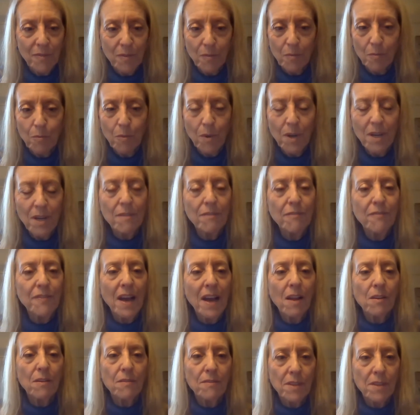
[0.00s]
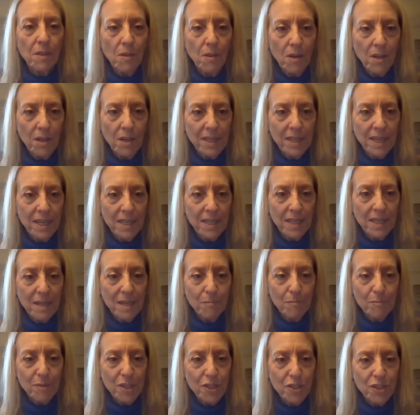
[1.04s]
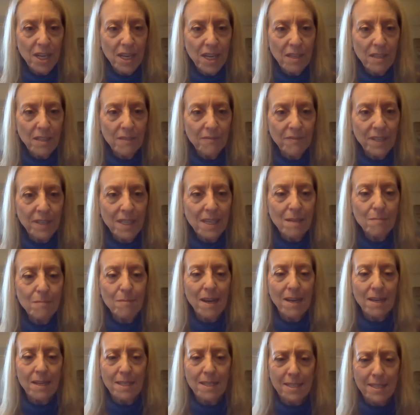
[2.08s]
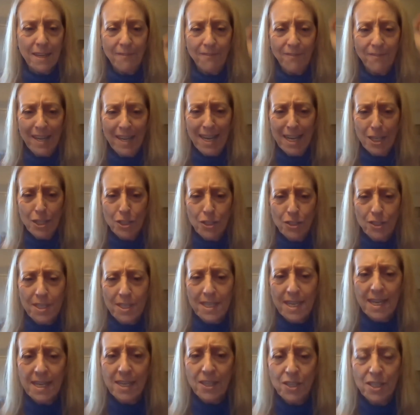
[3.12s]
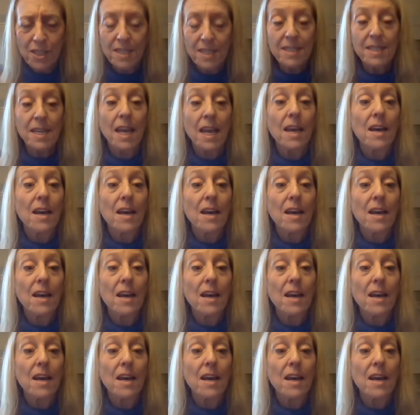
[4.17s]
run afoul of the law and ended up in jail if he'd come out and said financial sanctions.